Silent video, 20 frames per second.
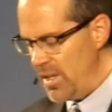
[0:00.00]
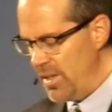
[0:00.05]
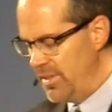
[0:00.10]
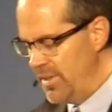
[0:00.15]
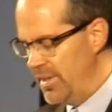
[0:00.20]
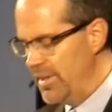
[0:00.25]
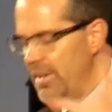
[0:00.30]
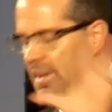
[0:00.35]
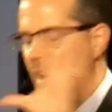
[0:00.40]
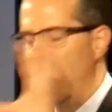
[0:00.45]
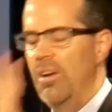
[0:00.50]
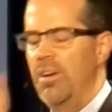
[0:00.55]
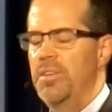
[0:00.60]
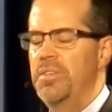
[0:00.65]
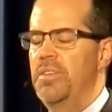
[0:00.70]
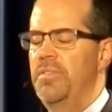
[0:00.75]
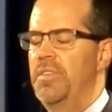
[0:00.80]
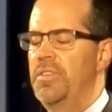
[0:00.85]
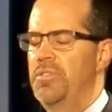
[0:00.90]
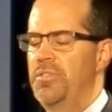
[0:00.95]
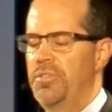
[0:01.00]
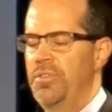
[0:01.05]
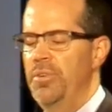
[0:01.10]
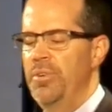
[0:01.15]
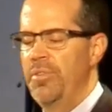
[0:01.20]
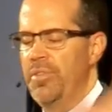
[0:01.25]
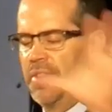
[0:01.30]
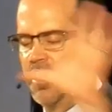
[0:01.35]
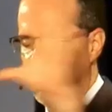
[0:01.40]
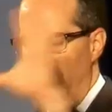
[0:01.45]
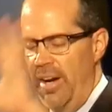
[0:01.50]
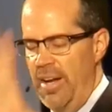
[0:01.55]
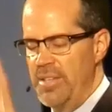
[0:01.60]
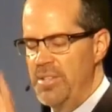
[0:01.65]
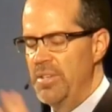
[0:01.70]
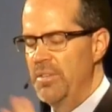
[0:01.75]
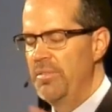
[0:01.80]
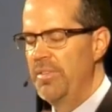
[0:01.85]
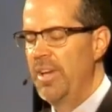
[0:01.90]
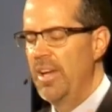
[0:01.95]
The knowledge of the truth, the
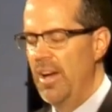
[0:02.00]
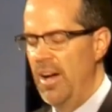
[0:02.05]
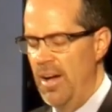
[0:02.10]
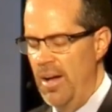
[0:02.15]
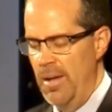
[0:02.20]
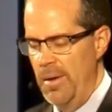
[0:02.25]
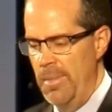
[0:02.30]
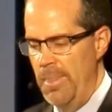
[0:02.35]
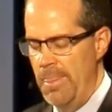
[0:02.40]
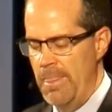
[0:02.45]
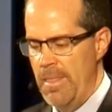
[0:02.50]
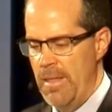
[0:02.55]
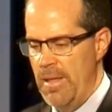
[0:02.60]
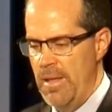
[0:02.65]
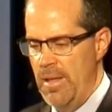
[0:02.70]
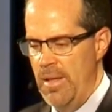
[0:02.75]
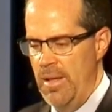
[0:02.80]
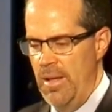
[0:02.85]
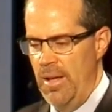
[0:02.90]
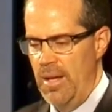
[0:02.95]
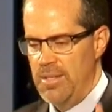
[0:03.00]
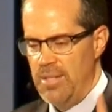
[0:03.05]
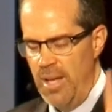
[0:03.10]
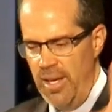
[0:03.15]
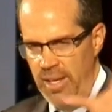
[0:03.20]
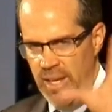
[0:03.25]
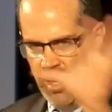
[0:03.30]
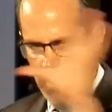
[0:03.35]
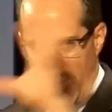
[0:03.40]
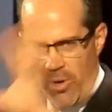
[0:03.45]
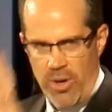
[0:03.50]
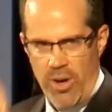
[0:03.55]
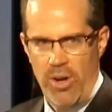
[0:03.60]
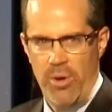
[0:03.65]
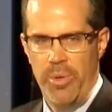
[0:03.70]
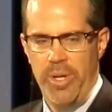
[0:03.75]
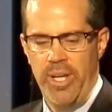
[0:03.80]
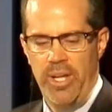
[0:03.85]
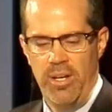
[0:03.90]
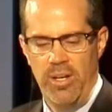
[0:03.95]
grace of God as I keep
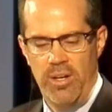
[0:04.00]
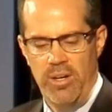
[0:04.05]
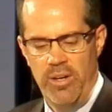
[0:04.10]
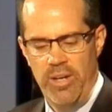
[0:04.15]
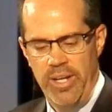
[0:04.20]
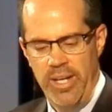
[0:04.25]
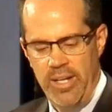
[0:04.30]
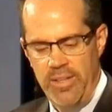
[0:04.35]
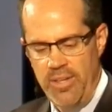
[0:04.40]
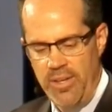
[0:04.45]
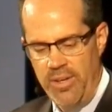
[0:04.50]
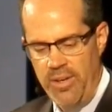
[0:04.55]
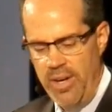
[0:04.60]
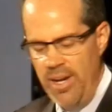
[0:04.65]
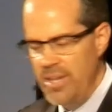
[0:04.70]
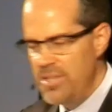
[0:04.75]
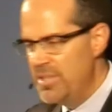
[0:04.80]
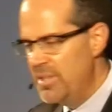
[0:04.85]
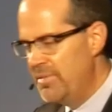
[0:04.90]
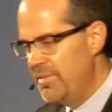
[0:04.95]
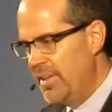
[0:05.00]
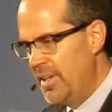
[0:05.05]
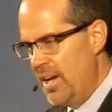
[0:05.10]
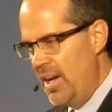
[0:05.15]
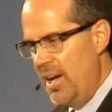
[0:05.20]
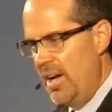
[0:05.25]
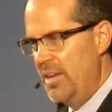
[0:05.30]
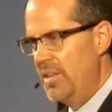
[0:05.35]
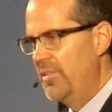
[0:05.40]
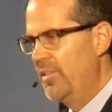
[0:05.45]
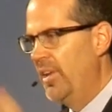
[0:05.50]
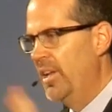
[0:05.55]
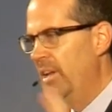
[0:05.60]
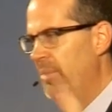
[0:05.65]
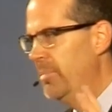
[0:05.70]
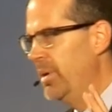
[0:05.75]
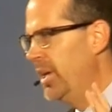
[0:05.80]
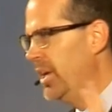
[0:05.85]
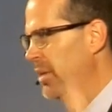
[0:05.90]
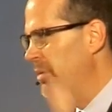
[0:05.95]
growing and learning it, the grace of God is going to
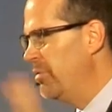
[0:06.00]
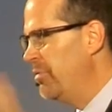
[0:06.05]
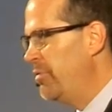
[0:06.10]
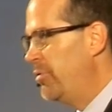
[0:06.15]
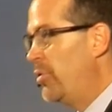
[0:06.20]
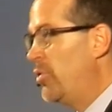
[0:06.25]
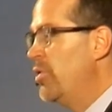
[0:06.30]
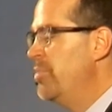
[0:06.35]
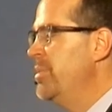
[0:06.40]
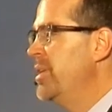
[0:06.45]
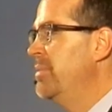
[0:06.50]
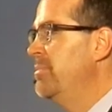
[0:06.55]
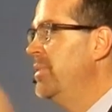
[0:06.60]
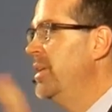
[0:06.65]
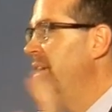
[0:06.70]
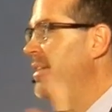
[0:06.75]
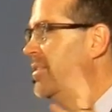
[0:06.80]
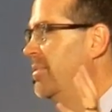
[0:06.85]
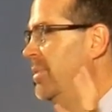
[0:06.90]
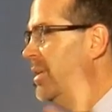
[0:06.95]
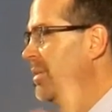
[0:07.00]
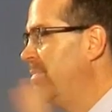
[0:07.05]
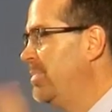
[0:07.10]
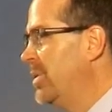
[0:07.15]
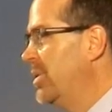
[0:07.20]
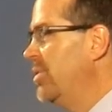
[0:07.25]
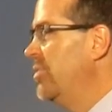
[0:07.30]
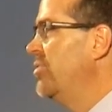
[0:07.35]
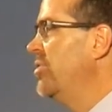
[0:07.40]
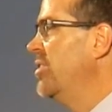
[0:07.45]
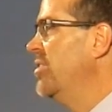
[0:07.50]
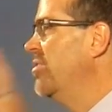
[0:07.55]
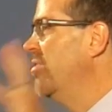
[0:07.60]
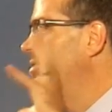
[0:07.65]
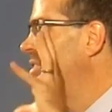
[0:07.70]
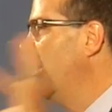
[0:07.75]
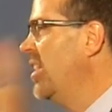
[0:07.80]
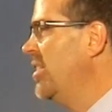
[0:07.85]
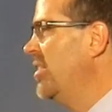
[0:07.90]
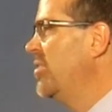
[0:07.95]
be conforming me to be a person
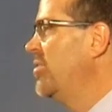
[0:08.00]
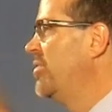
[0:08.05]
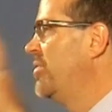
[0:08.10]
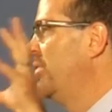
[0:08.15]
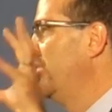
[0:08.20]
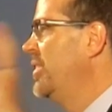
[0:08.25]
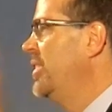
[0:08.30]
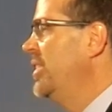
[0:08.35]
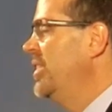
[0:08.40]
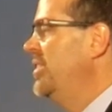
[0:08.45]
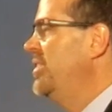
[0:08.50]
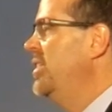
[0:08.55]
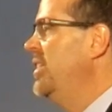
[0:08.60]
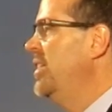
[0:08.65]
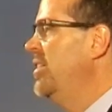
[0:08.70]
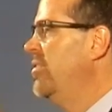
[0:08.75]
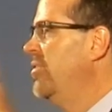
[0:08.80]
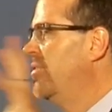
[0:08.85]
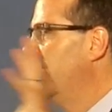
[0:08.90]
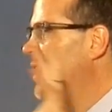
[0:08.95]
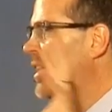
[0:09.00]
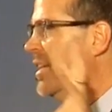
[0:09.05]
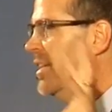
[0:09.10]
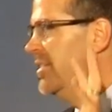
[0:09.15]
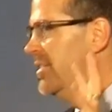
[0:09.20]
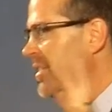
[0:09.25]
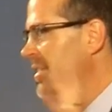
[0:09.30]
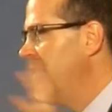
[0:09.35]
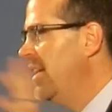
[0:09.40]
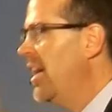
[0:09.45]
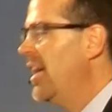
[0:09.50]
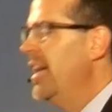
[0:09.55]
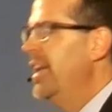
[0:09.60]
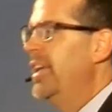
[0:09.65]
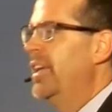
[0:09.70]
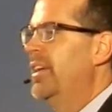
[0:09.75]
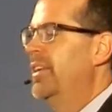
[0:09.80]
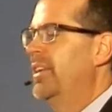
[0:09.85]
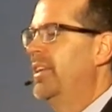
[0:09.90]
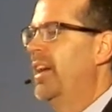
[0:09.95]
zealous for good deeds, denying
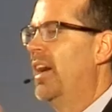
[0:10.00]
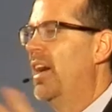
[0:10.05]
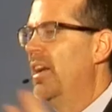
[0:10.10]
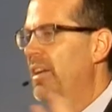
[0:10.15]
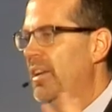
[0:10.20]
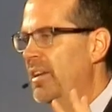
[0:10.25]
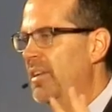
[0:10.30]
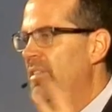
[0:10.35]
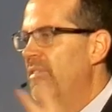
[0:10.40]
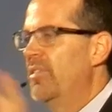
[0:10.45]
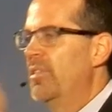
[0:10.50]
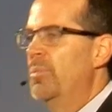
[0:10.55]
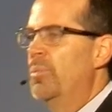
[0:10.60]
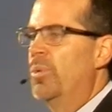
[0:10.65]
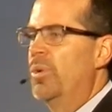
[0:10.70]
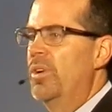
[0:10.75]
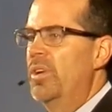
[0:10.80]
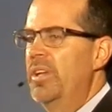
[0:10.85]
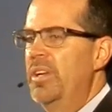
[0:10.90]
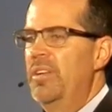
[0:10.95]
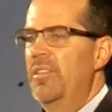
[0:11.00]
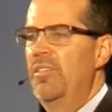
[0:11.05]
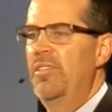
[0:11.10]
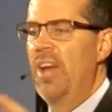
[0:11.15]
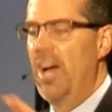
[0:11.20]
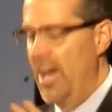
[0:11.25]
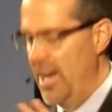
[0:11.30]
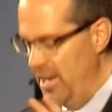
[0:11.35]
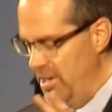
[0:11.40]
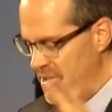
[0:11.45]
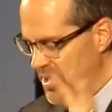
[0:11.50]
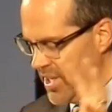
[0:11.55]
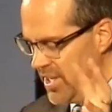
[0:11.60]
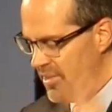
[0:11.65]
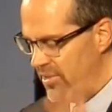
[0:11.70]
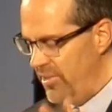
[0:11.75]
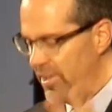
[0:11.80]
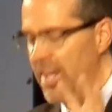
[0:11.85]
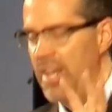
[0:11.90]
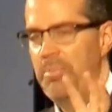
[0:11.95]
ungodliness and worldly desires.
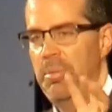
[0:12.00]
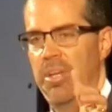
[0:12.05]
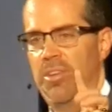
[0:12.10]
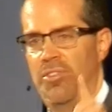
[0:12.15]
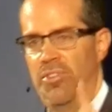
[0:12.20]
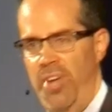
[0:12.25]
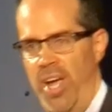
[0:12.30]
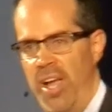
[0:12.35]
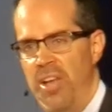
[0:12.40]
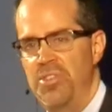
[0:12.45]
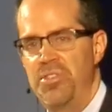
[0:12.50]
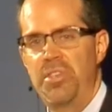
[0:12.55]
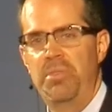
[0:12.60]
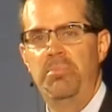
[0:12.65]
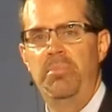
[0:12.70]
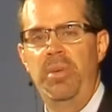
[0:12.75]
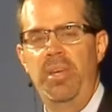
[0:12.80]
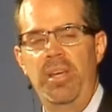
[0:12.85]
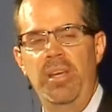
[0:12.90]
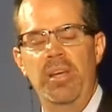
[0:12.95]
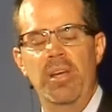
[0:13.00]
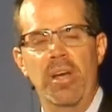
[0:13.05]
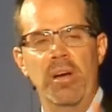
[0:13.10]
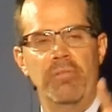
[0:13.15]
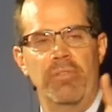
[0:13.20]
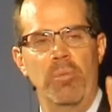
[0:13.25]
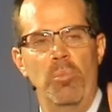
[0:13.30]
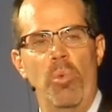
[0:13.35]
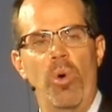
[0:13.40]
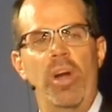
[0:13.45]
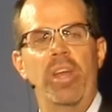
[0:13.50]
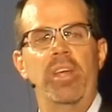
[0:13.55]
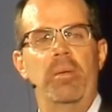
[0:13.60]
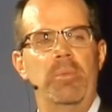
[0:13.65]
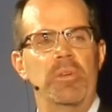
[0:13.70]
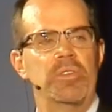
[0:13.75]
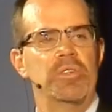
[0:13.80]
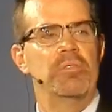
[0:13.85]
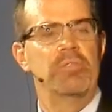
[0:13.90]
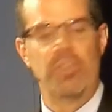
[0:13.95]
It's going to be changing me from one
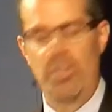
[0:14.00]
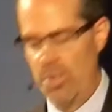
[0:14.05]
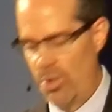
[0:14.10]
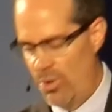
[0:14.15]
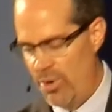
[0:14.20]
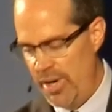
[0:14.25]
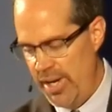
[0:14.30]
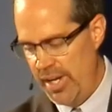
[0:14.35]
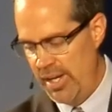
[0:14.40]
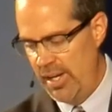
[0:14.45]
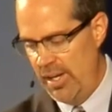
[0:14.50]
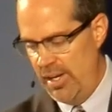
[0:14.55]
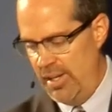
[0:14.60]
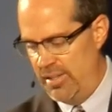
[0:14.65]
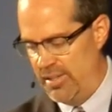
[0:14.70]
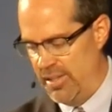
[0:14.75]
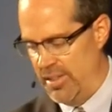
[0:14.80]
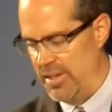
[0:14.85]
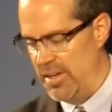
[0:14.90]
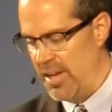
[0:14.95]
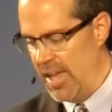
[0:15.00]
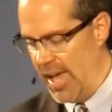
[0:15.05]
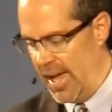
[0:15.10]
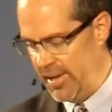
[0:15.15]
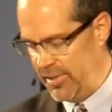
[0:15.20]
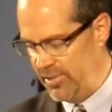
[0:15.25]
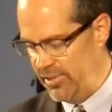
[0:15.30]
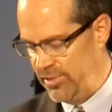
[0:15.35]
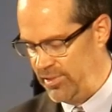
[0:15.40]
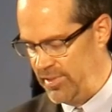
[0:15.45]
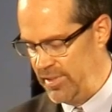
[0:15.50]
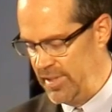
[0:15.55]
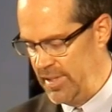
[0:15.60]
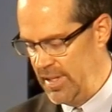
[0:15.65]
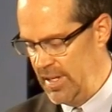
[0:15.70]
image of glory to the next.